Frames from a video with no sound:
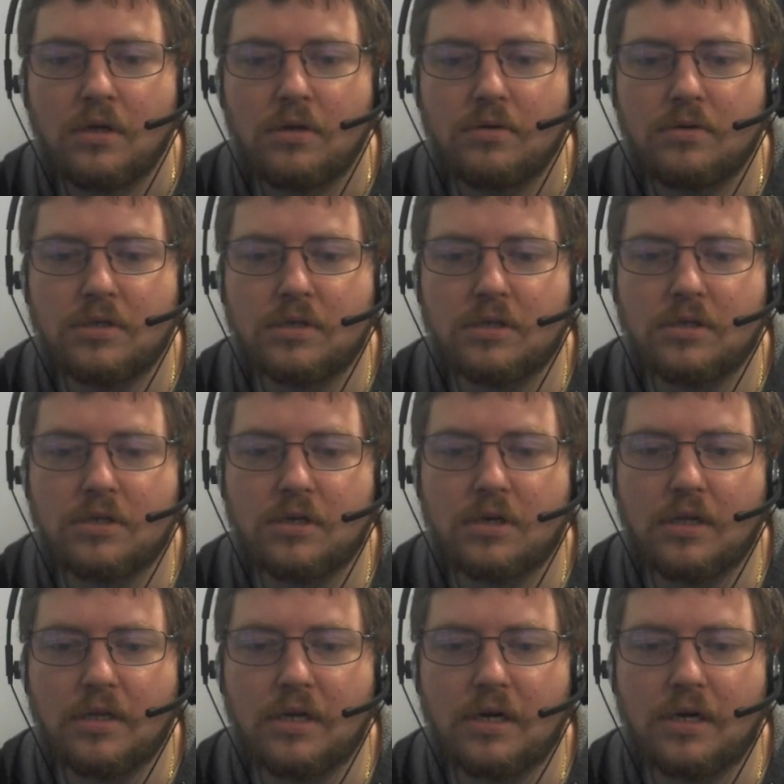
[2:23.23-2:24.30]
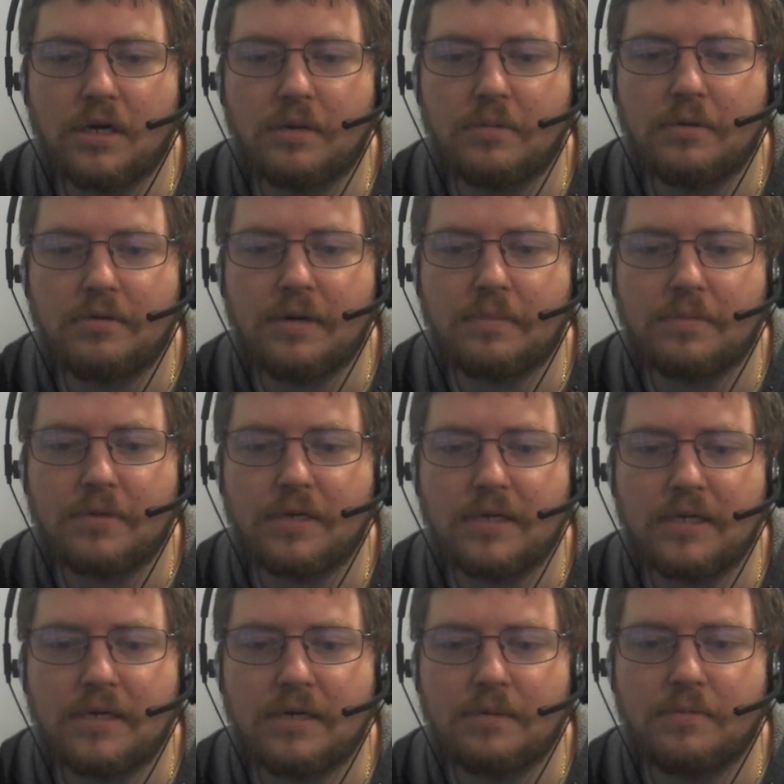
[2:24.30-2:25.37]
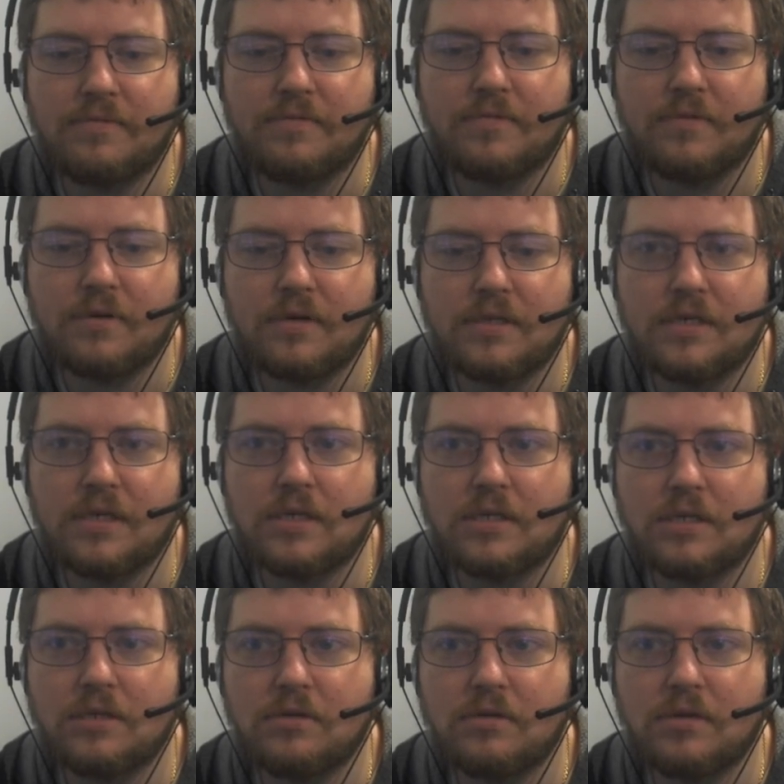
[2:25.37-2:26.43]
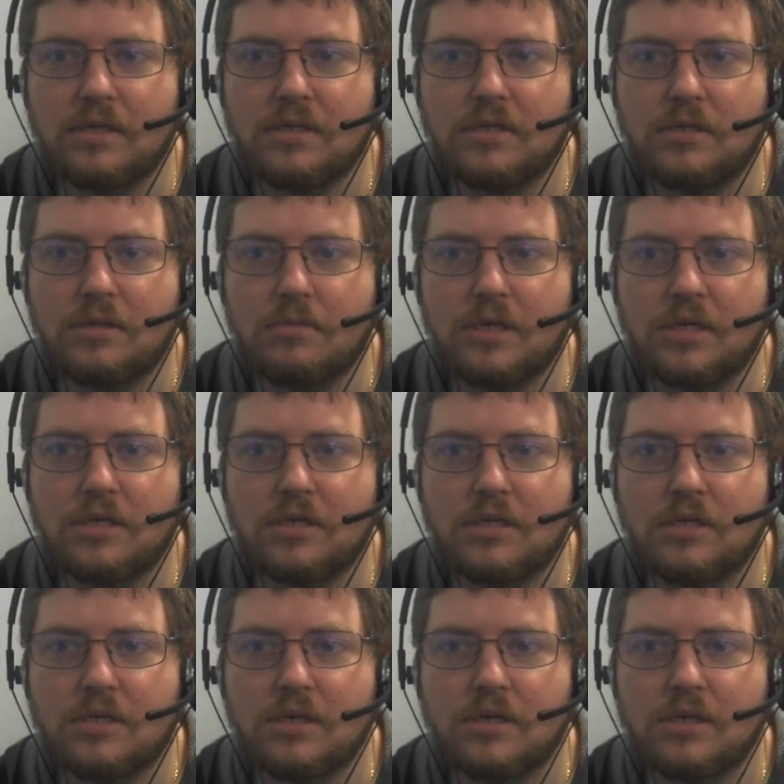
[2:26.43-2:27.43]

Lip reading: just gonna turn on the armor repper here before he starts shooting us too much.